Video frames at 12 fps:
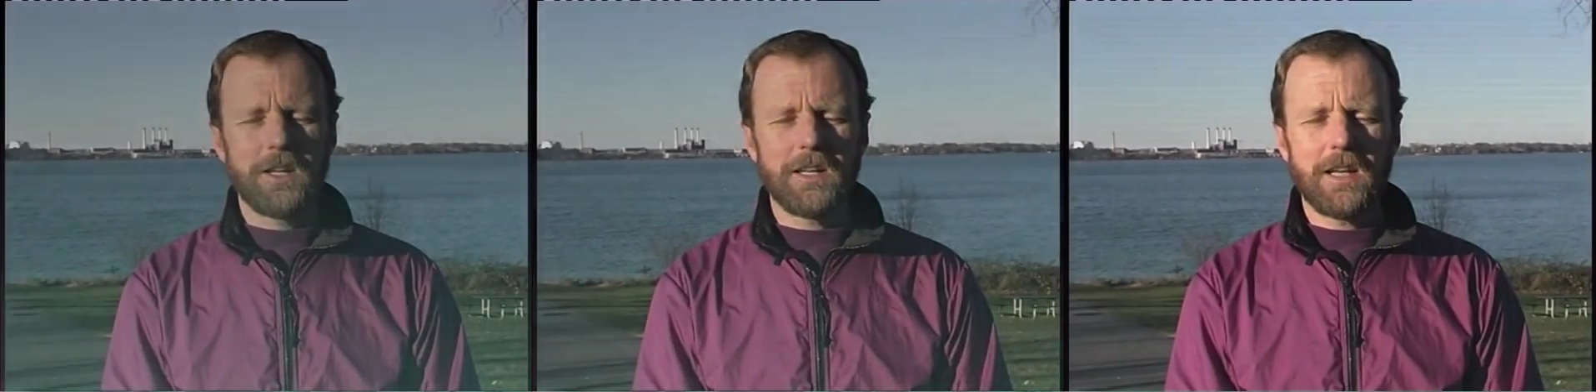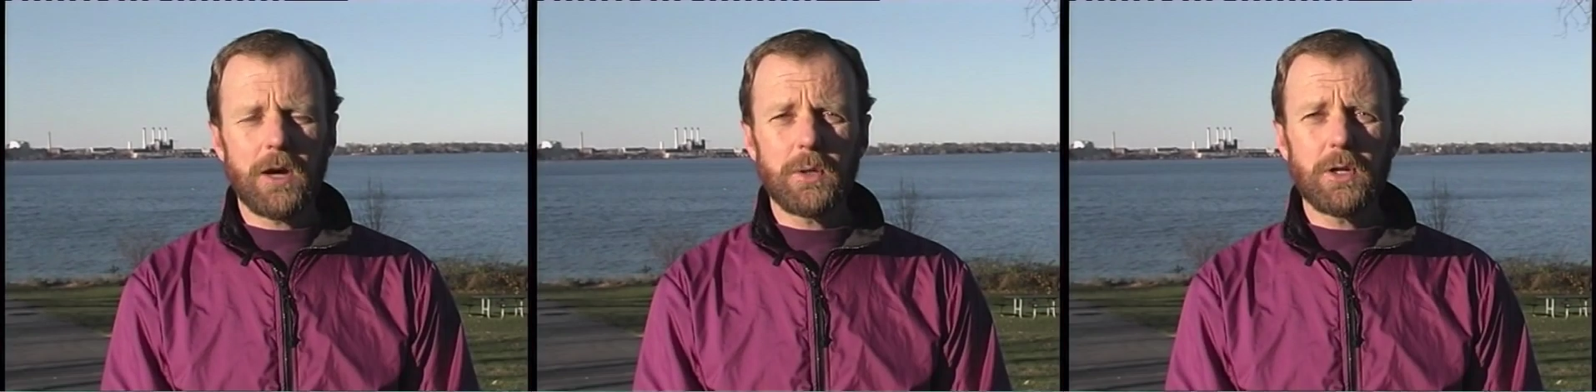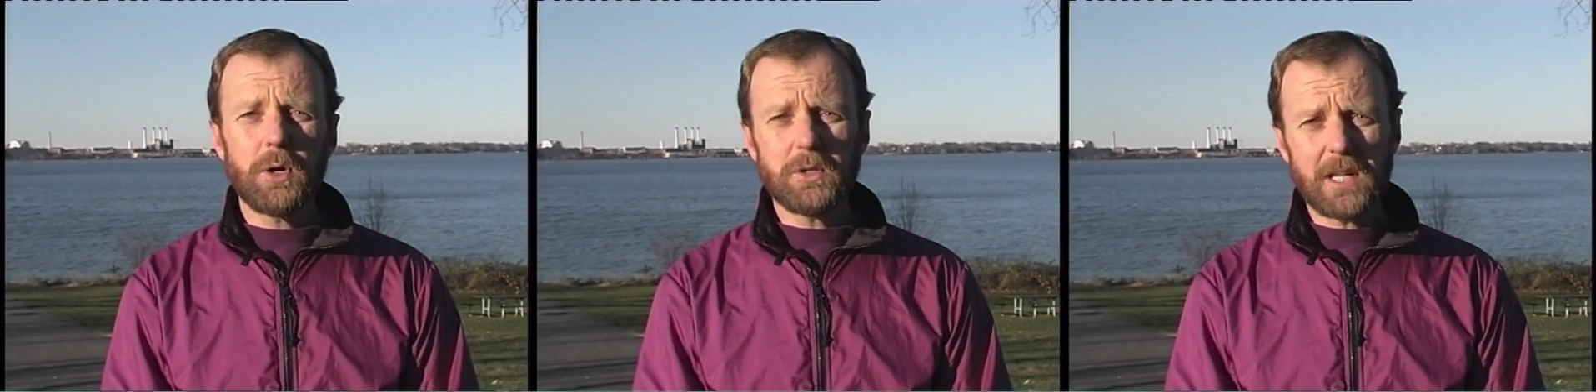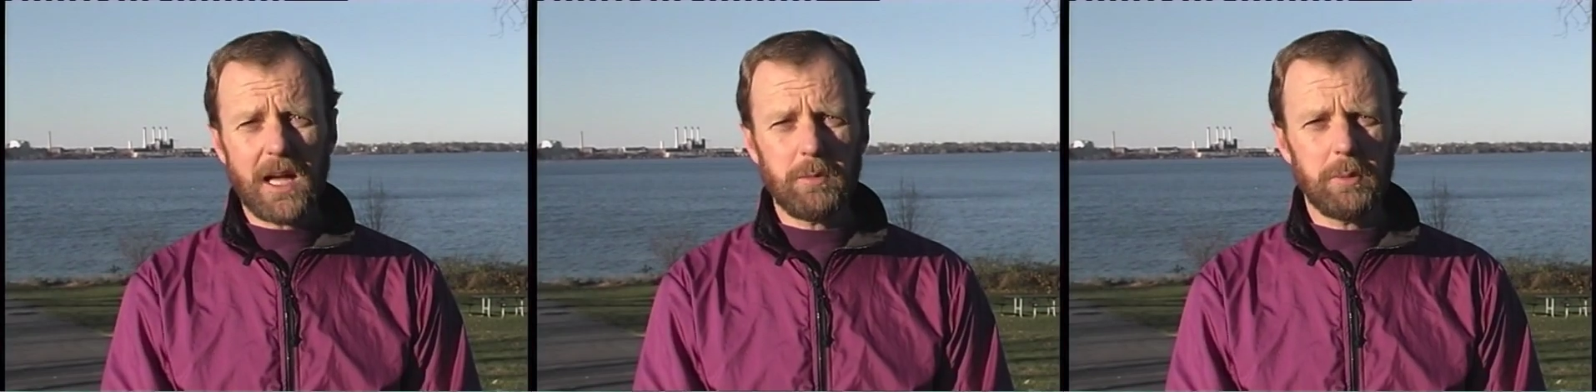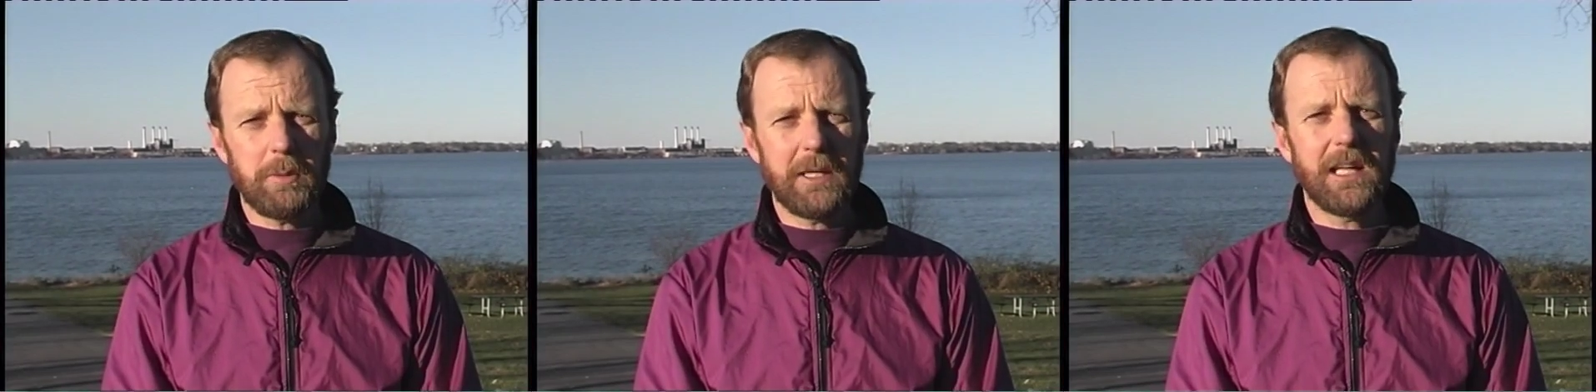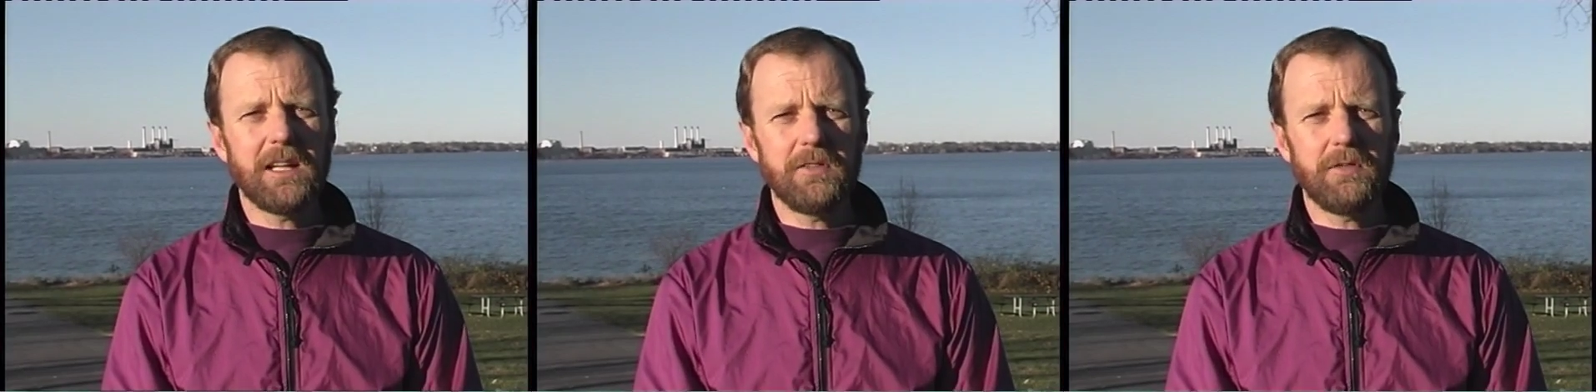Now in no time you'll
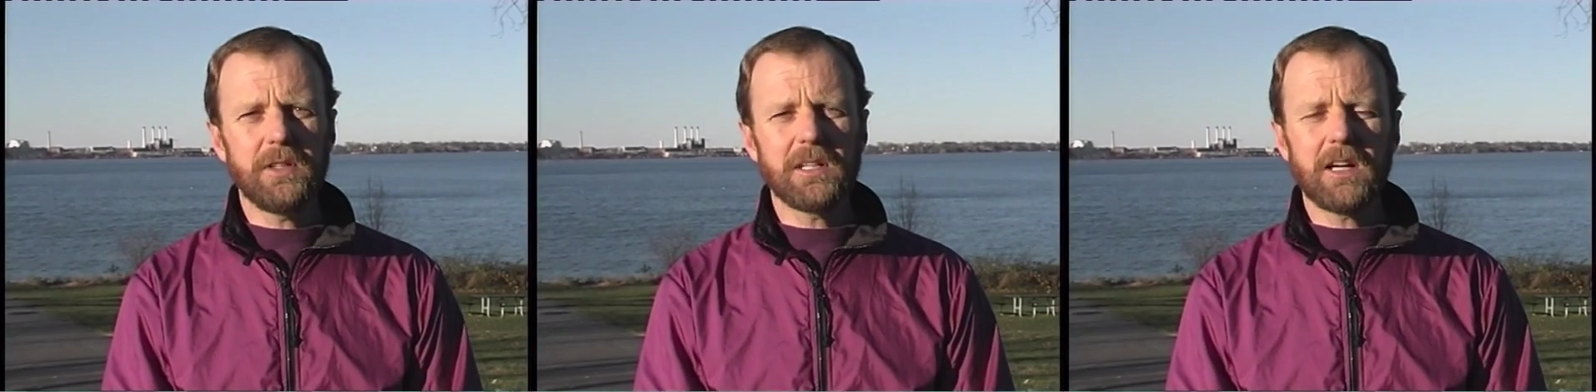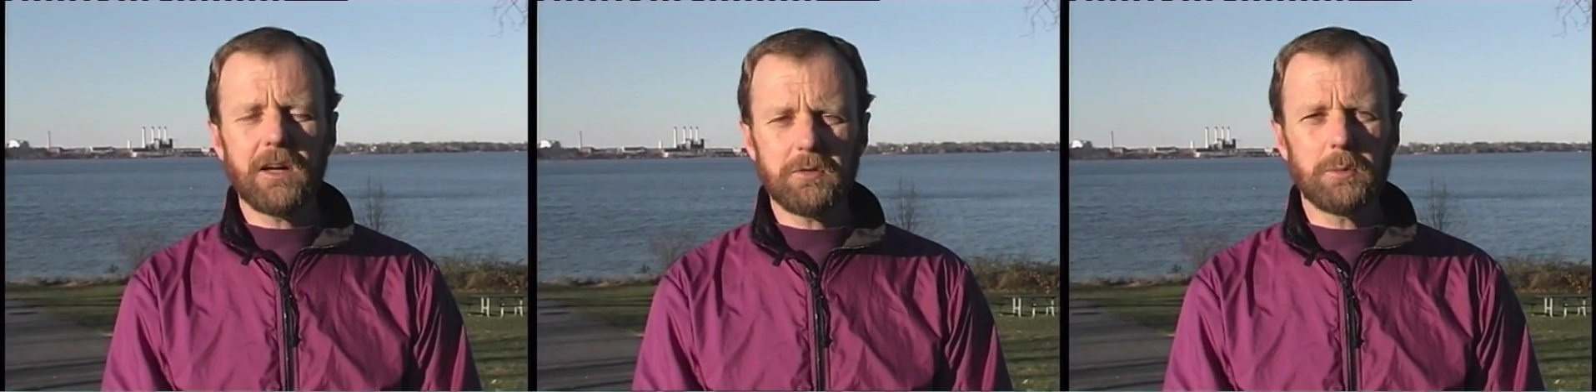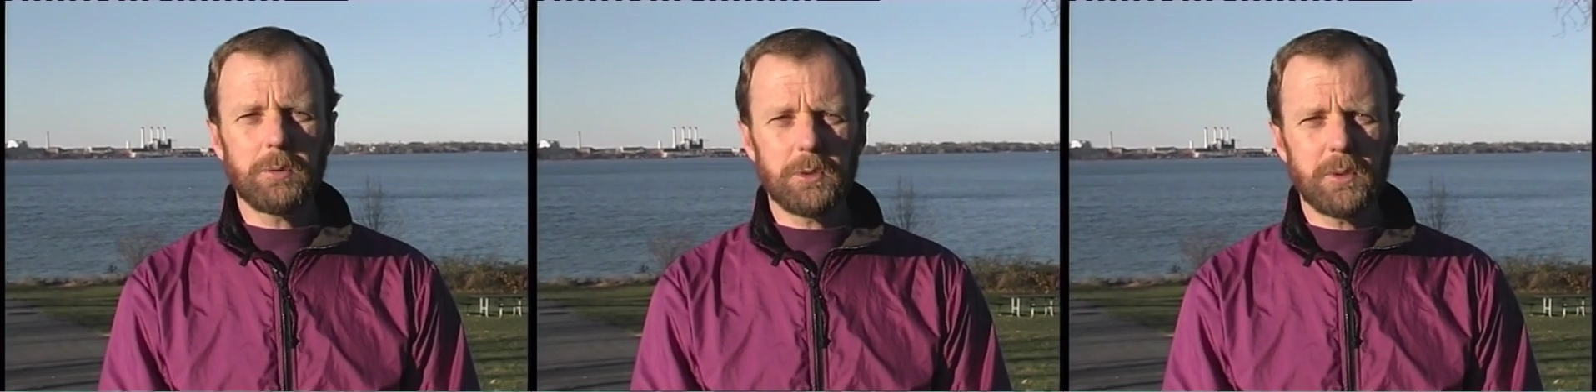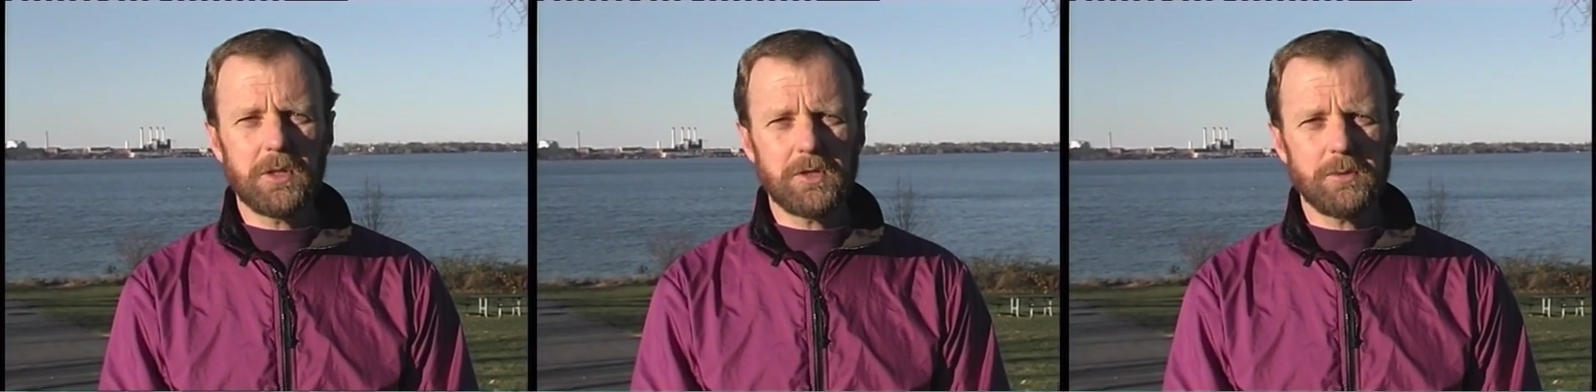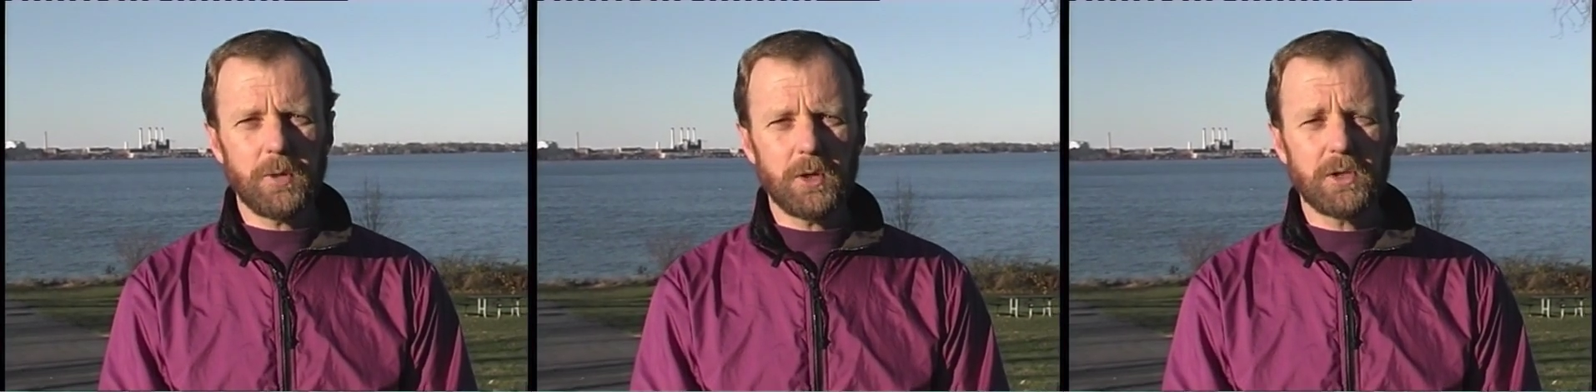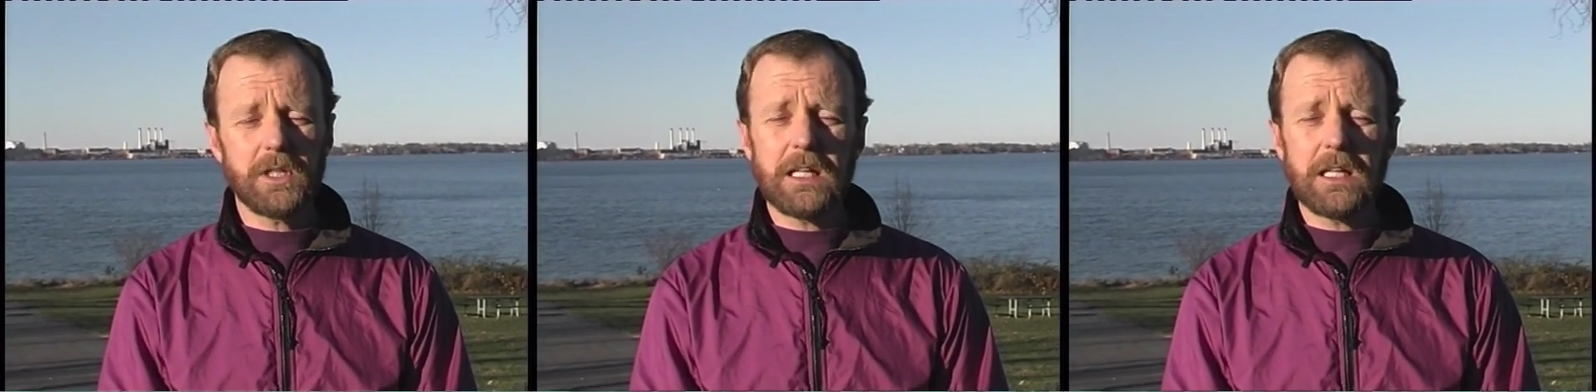begin to feel comfortable with this motion.